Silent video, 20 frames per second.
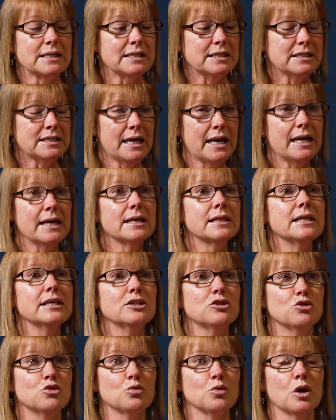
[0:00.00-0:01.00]
can take
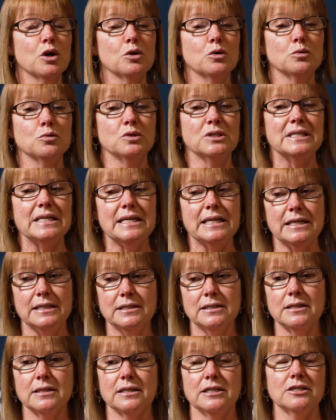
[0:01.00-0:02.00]
these drones
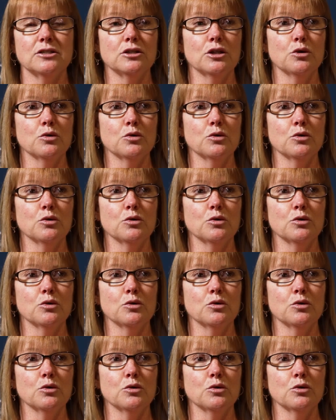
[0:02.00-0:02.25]
into these